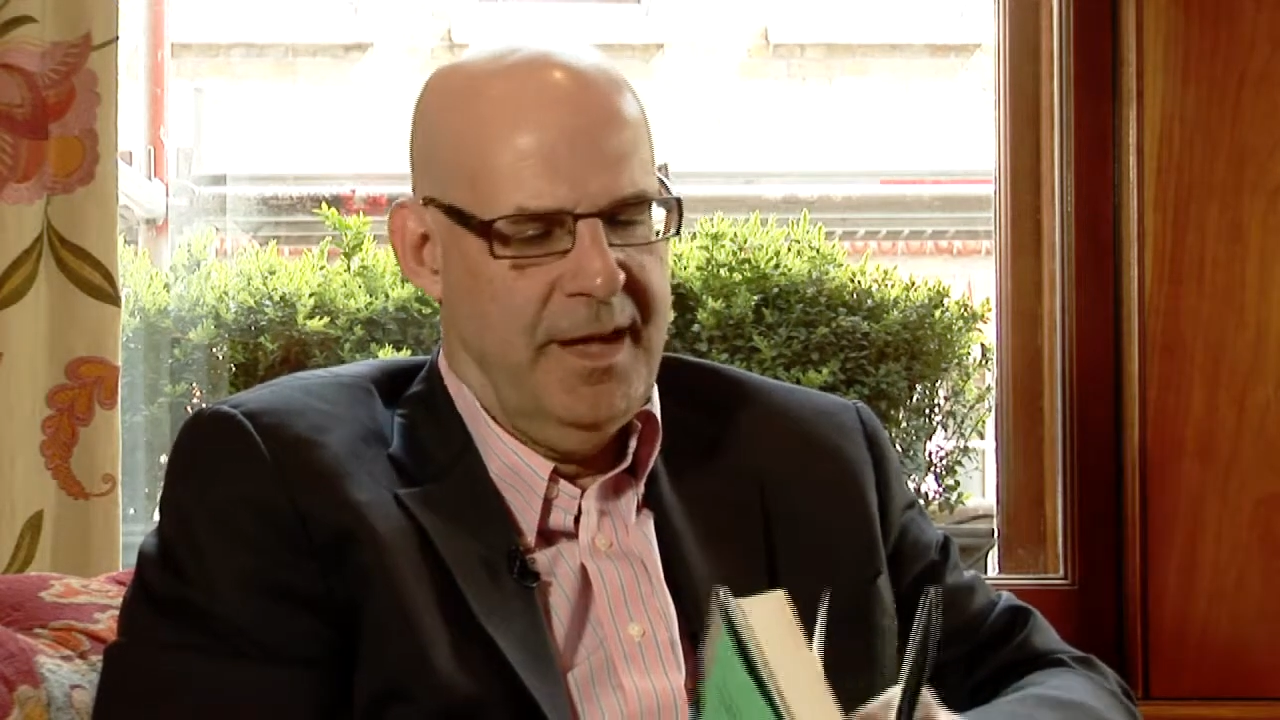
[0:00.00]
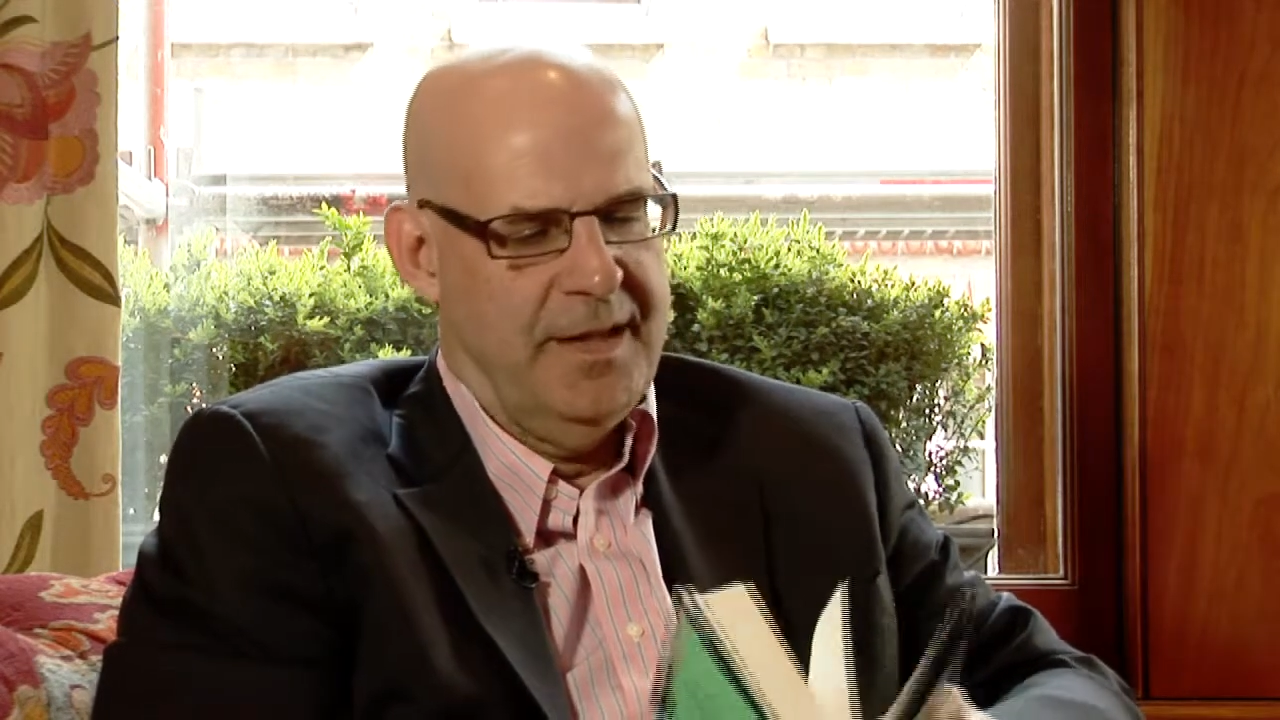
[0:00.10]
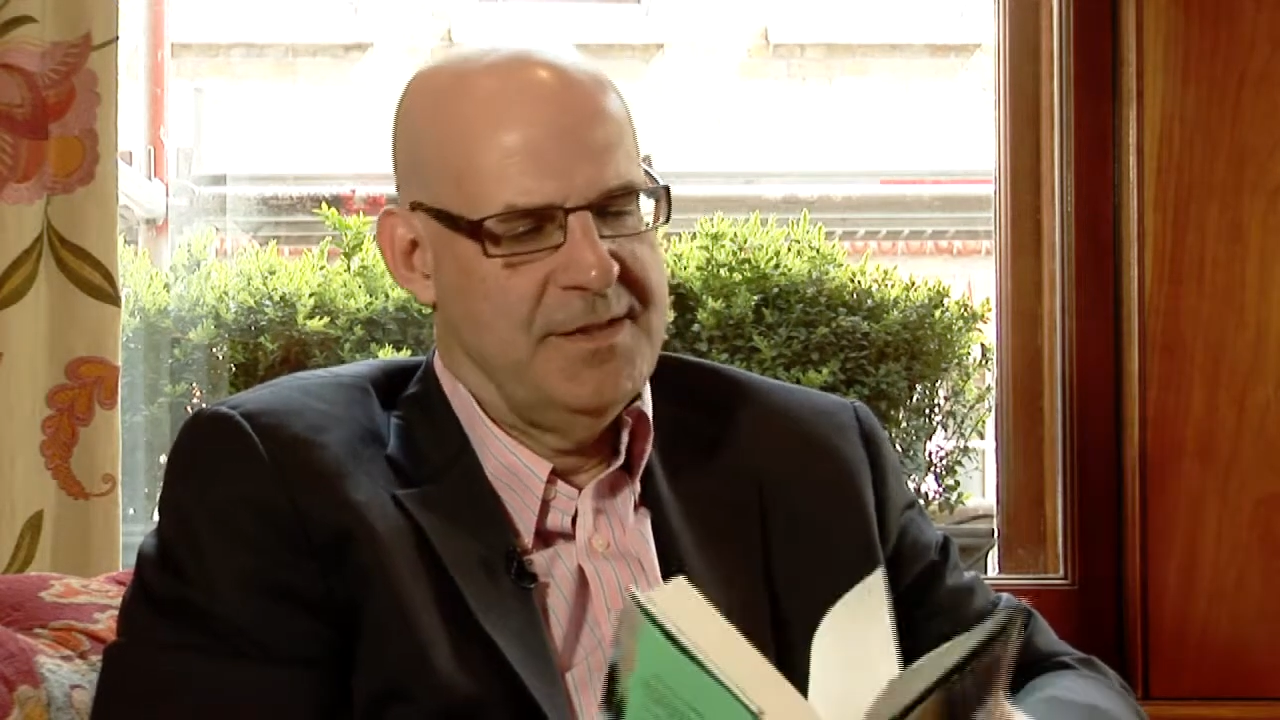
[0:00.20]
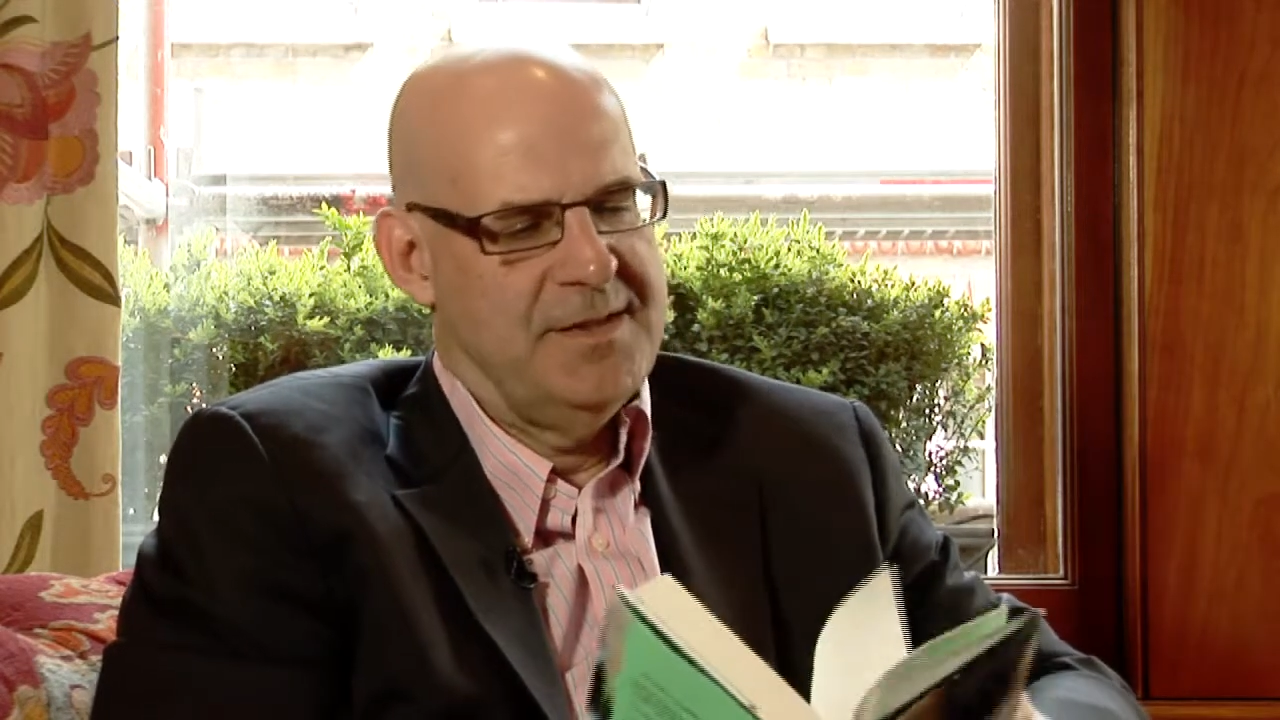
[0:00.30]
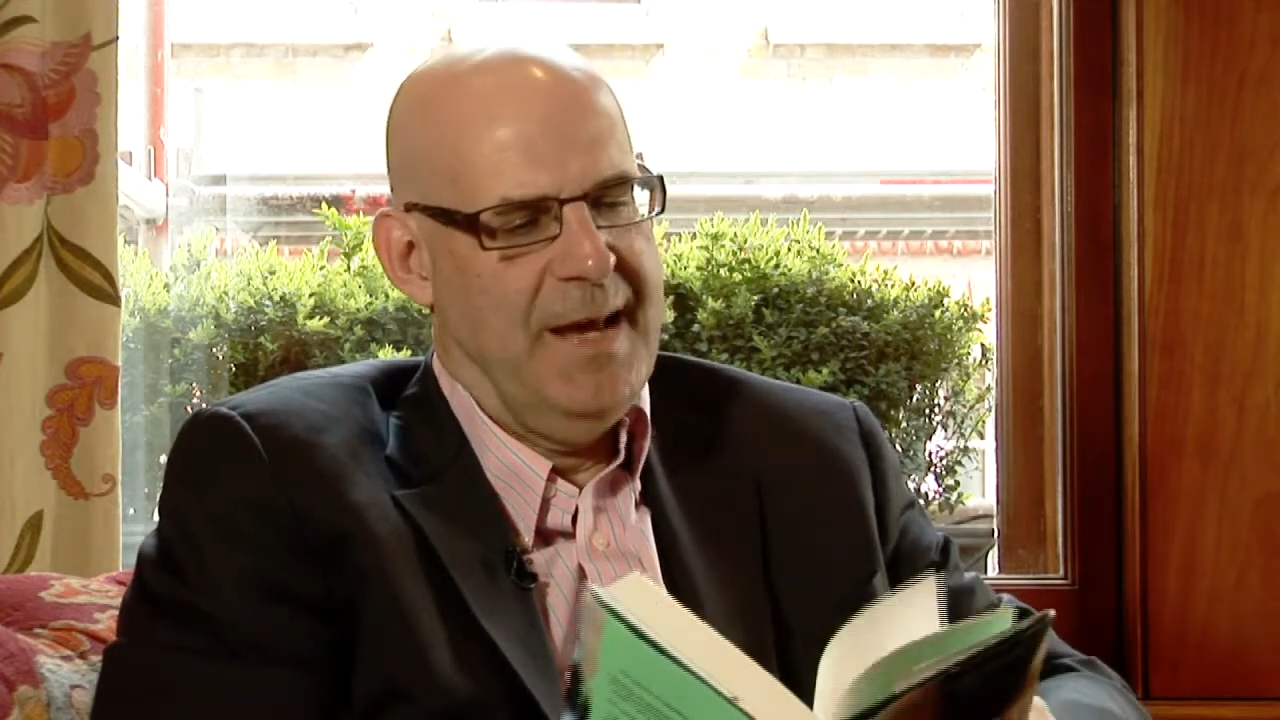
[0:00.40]

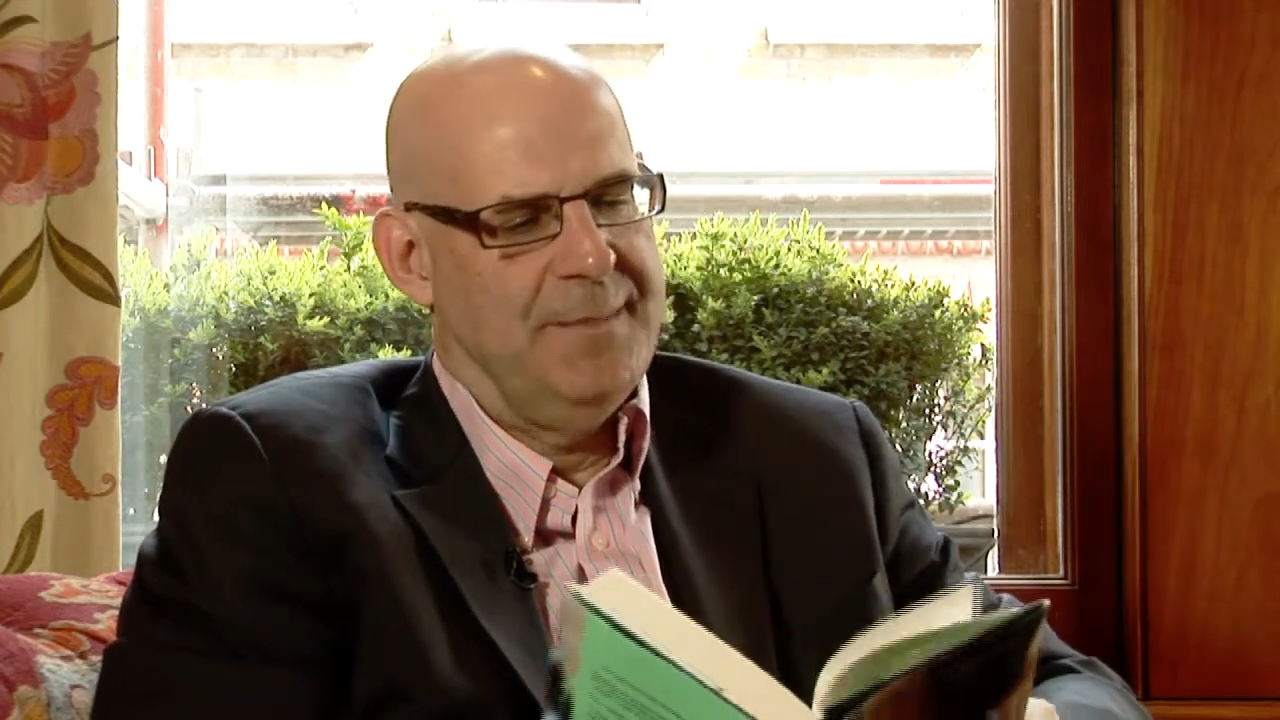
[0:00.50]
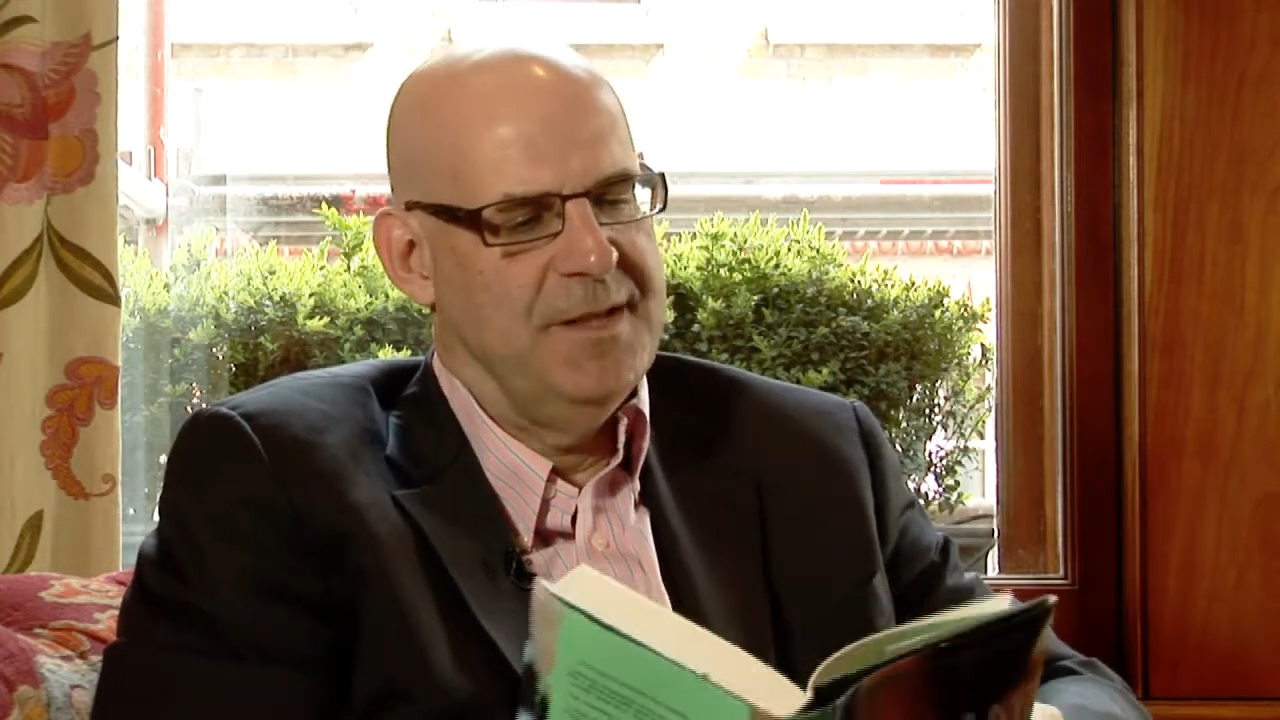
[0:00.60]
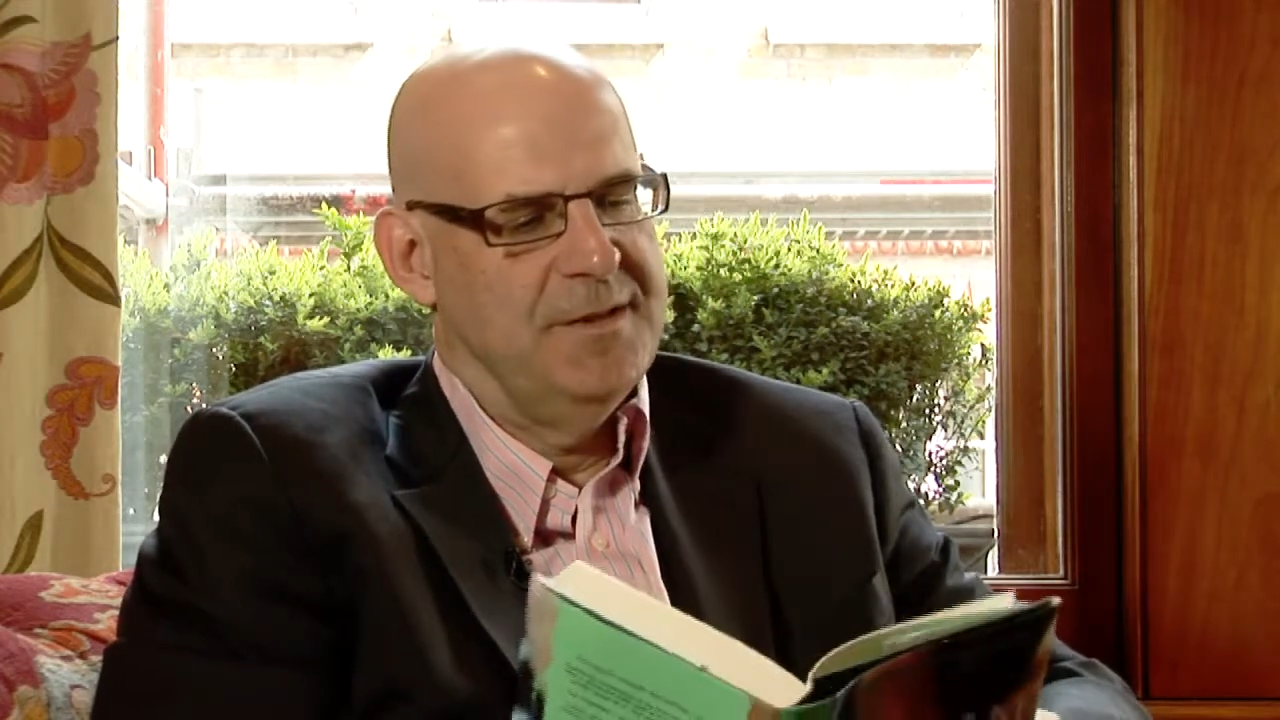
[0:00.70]
and snapped